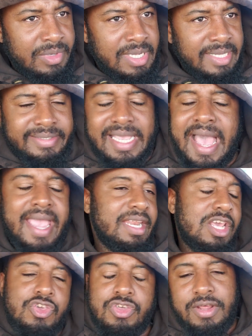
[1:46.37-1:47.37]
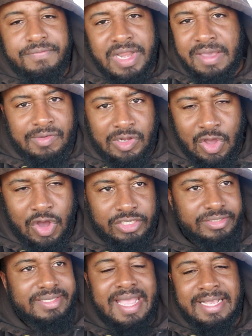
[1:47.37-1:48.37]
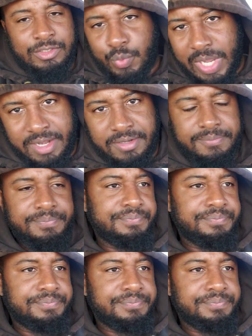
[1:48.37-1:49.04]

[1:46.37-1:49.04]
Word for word: A tie they should have never lost as well.